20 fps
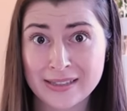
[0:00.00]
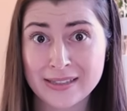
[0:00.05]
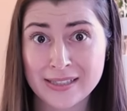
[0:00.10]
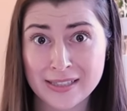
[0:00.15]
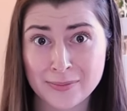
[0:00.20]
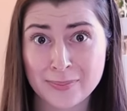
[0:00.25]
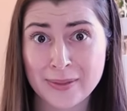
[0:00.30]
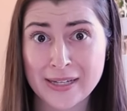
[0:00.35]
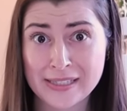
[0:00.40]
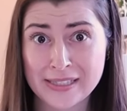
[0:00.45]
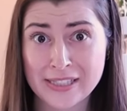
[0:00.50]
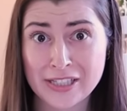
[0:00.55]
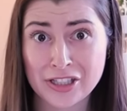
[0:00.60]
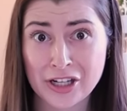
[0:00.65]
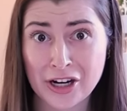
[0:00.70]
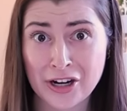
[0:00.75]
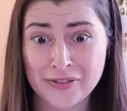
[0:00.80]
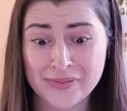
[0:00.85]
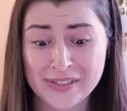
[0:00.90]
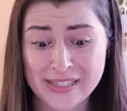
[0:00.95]
This place
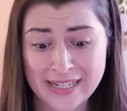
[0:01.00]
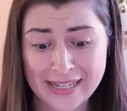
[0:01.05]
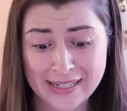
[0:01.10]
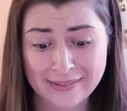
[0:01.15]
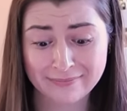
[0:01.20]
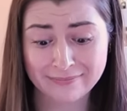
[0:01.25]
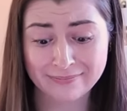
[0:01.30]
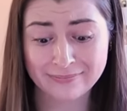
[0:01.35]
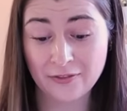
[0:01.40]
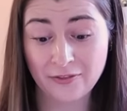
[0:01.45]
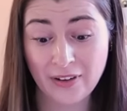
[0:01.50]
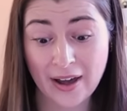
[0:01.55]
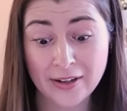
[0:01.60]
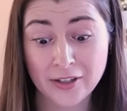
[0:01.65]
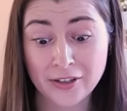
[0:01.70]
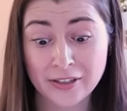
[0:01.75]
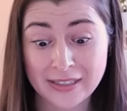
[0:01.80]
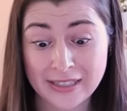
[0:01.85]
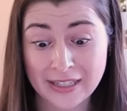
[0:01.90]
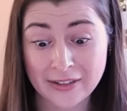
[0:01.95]
deserves it. If I
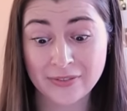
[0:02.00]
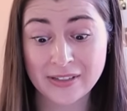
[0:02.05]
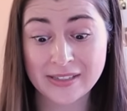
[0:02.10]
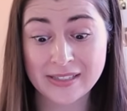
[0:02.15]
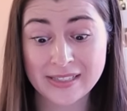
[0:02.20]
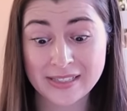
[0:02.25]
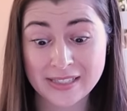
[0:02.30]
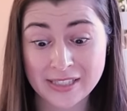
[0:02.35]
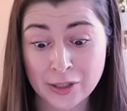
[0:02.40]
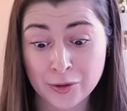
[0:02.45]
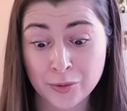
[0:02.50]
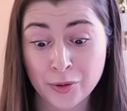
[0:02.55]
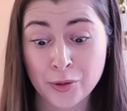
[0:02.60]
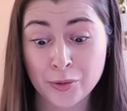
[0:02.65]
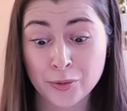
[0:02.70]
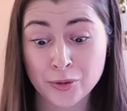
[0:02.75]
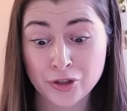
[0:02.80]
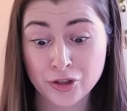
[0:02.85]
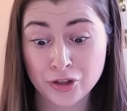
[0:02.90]
could give it zero